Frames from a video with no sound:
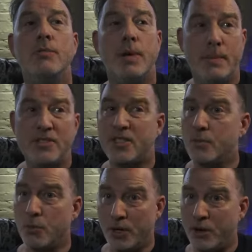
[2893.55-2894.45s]
maybe
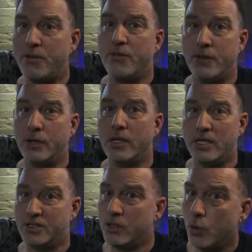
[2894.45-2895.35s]
some rear fill
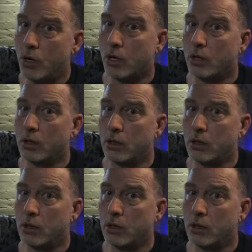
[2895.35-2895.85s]
is in order.